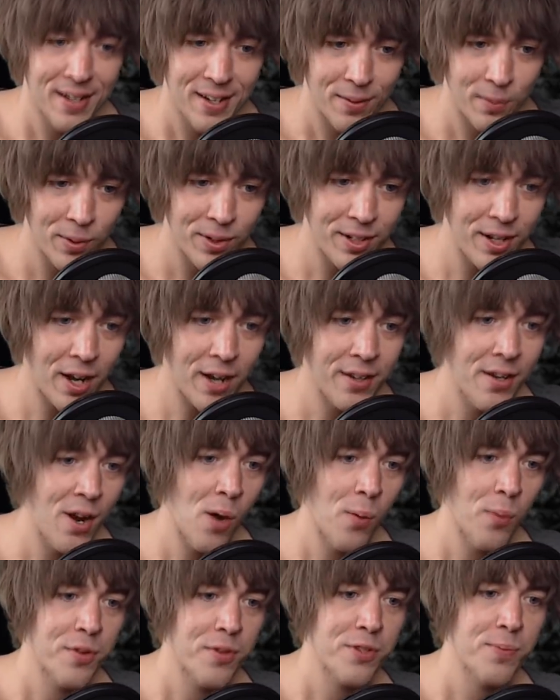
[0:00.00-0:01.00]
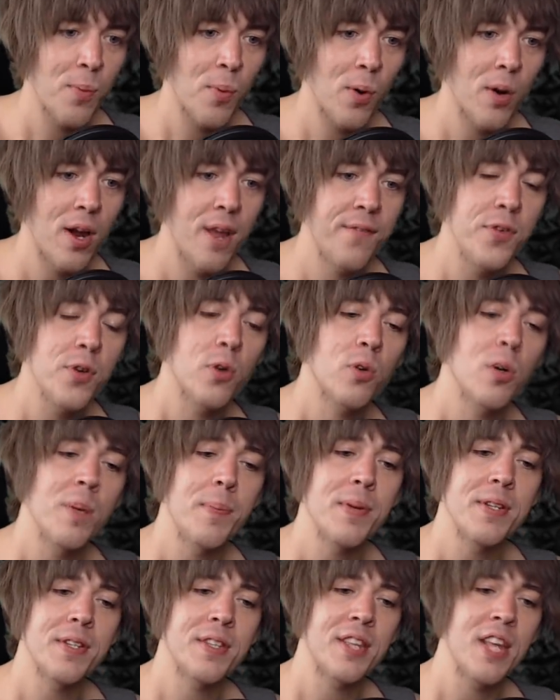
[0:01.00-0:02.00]
We're done. No, there's more. If you
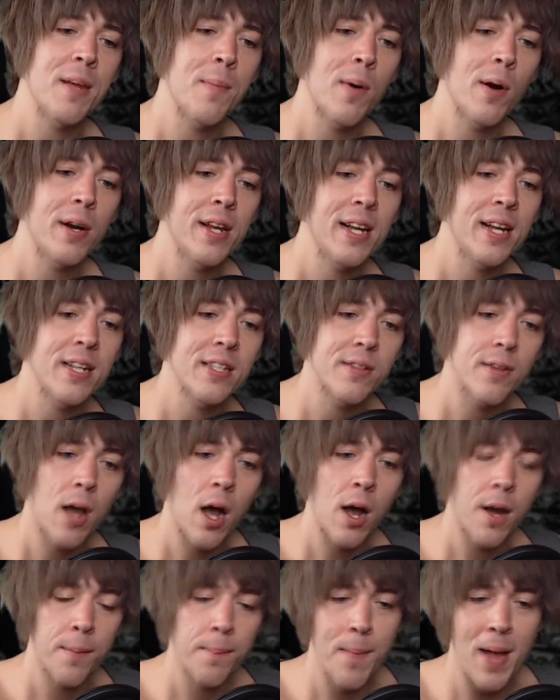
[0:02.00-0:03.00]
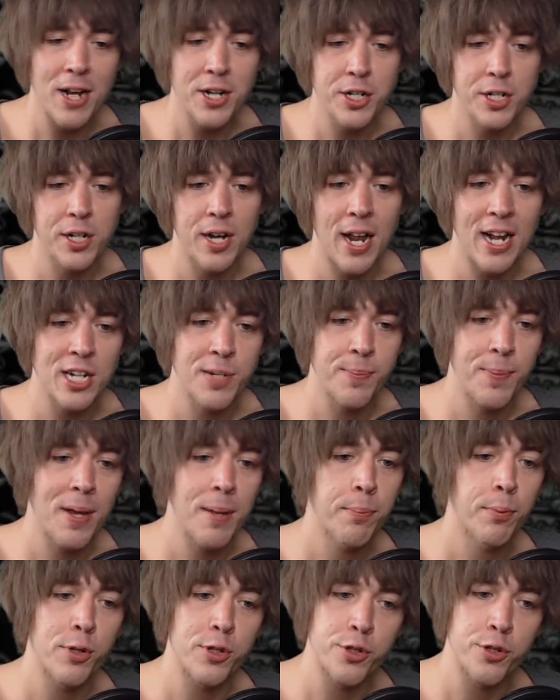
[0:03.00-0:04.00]
equip his TMR, he gets magic and
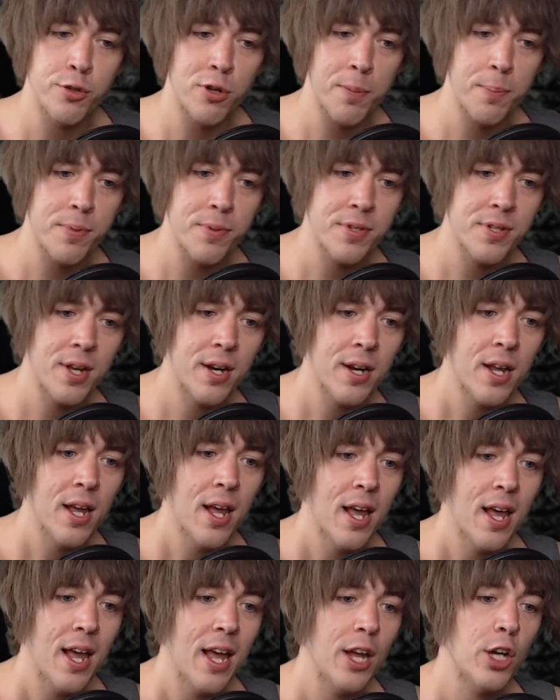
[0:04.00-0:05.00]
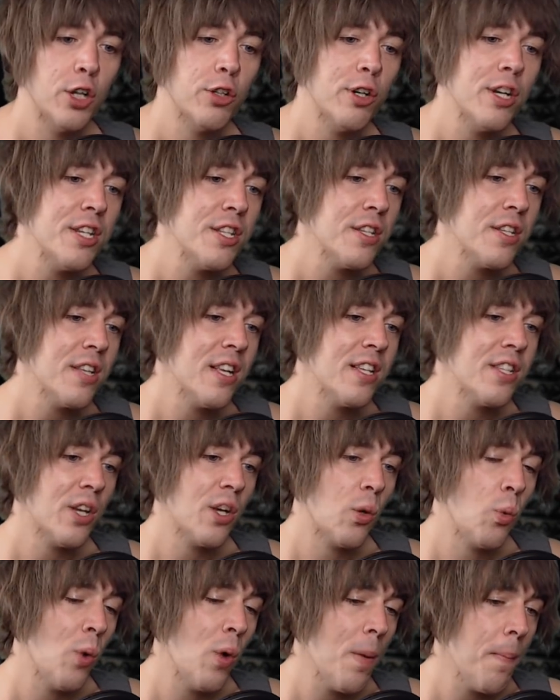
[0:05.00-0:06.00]
HP plus 30%. Increases his
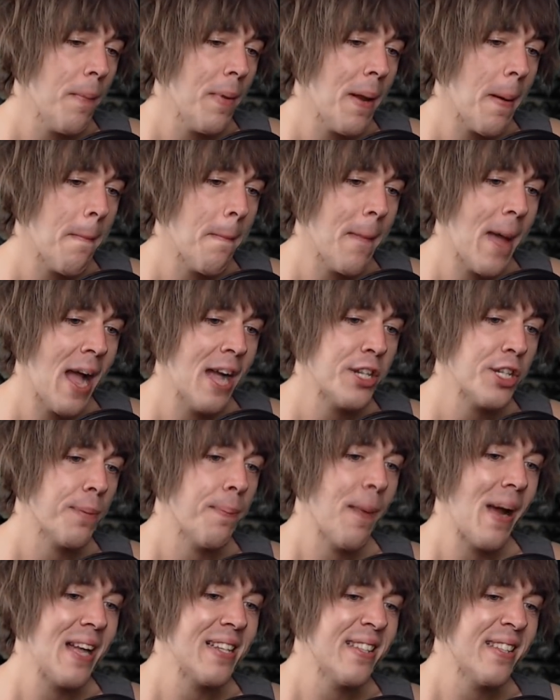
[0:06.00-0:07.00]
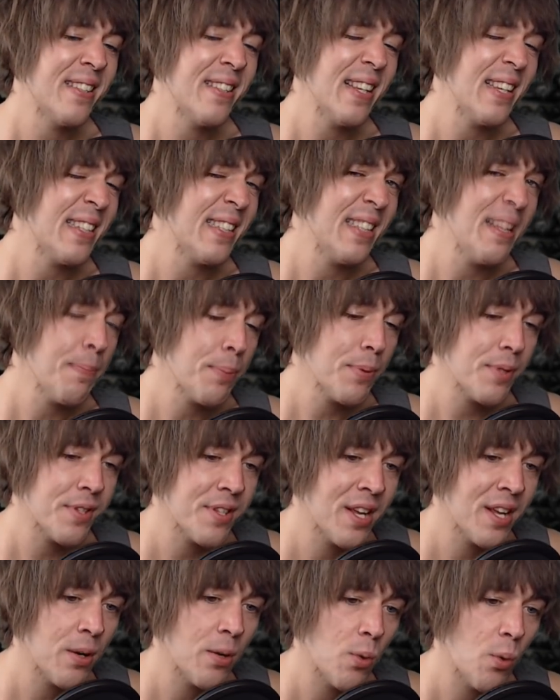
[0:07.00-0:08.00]
equipment magic by
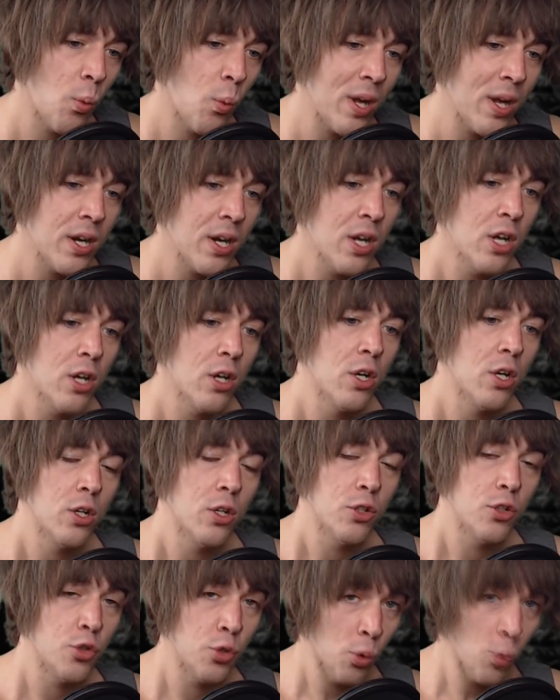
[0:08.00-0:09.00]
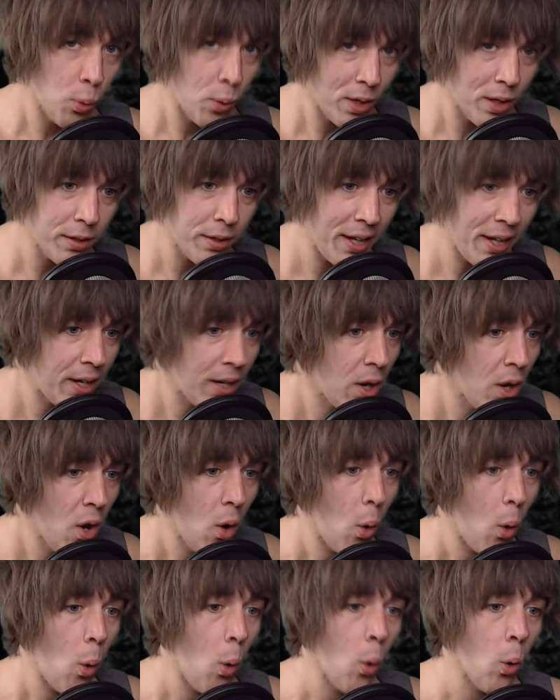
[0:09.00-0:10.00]
60% when dual wielding
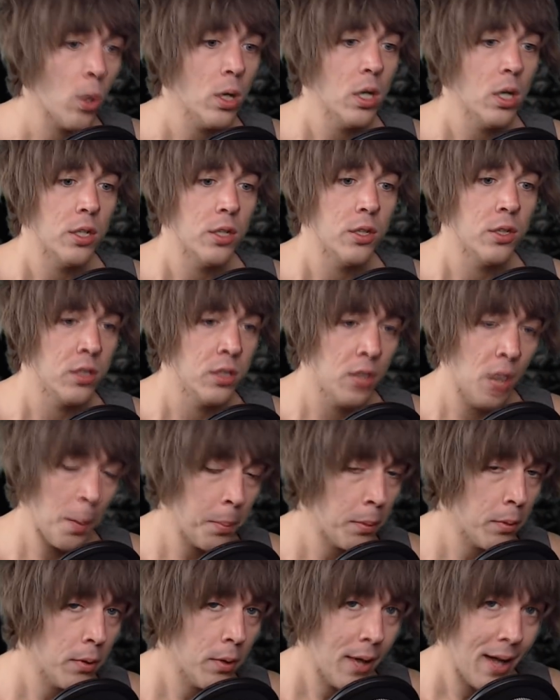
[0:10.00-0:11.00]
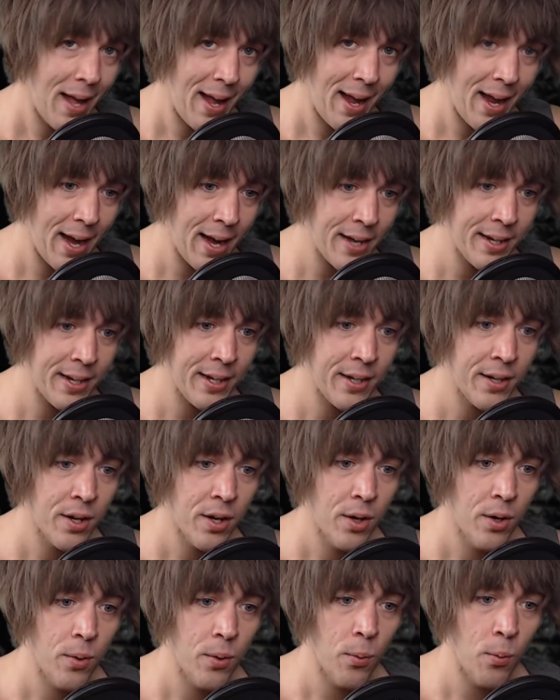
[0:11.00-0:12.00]
or double handing
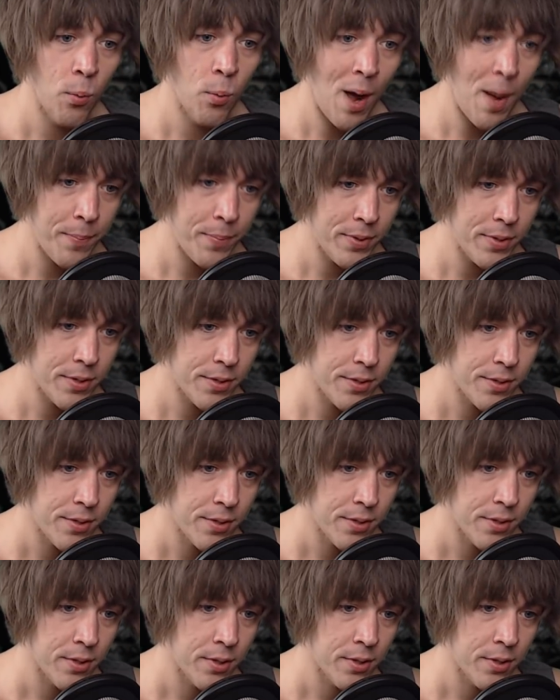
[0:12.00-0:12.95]
weapons.